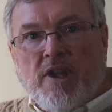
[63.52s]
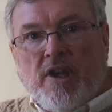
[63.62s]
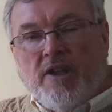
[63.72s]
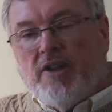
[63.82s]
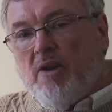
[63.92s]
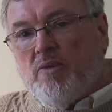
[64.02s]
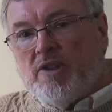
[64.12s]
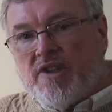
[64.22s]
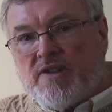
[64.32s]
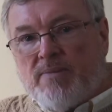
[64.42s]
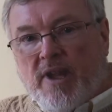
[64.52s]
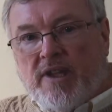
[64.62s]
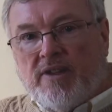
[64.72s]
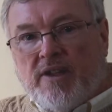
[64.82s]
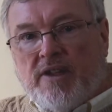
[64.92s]
And I will
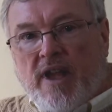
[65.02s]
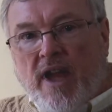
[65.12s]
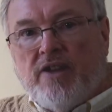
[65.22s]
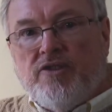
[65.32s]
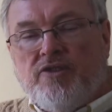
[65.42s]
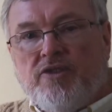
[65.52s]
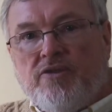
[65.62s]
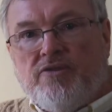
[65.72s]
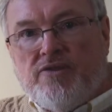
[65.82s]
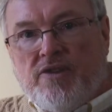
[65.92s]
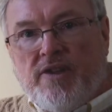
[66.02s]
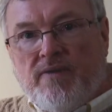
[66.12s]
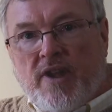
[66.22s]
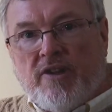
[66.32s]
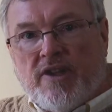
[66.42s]
explain how you do
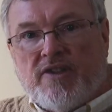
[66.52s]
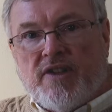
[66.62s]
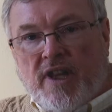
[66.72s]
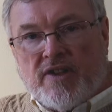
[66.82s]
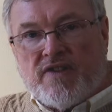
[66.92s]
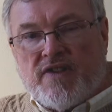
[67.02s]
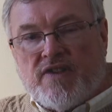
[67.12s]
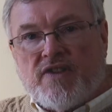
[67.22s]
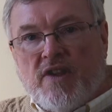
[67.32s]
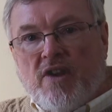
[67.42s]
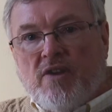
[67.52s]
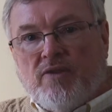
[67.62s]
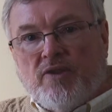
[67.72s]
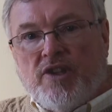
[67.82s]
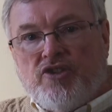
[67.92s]
univariate analysis
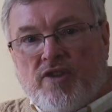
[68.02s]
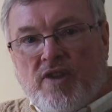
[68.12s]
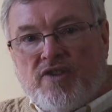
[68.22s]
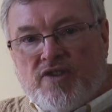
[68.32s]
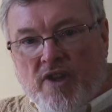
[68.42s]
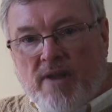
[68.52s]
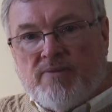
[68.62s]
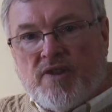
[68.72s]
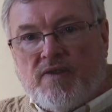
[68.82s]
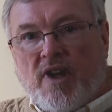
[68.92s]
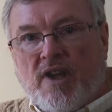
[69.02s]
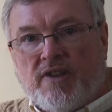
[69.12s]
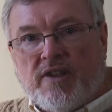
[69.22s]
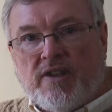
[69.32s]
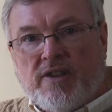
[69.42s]
for each of those types of
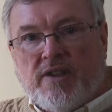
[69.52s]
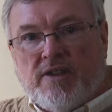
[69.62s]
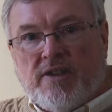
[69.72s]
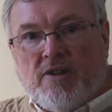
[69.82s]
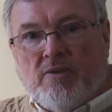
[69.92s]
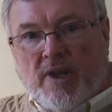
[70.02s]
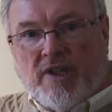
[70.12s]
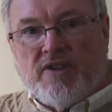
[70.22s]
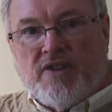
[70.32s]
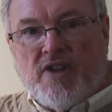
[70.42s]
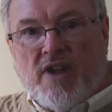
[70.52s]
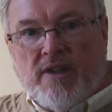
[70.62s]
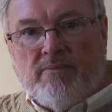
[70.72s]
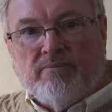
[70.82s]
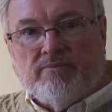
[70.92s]
data, one at a
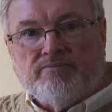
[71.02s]
time.